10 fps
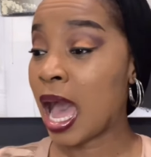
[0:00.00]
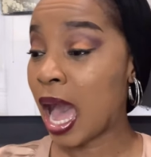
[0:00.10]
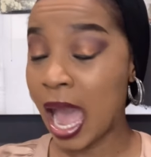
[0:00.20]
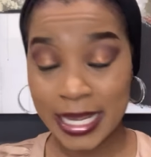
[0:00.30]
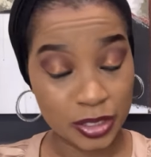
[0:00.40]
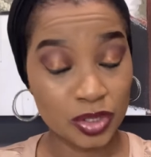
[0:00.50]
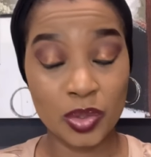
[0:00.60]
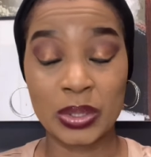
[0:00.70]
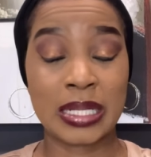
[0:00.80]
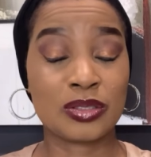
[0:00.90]
I don't know
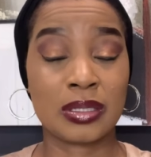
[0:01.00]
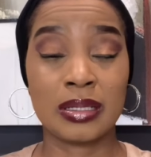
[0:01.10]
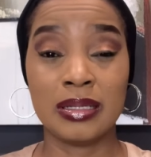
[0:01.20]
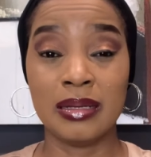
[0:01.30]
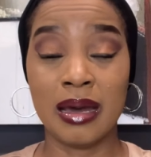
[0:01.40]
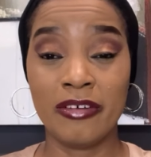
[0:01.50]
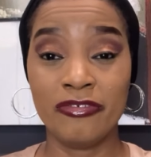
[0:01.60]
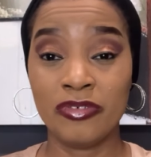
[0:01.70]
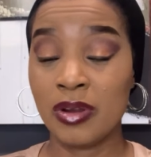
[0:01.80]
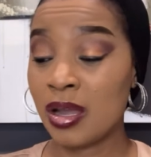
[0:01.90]
whether to call it love,
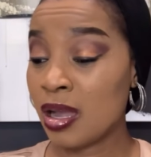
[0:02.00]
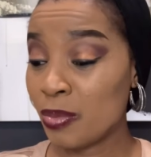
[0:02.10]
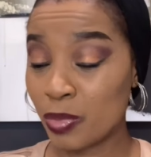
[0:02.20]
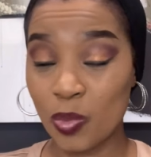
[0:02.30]
but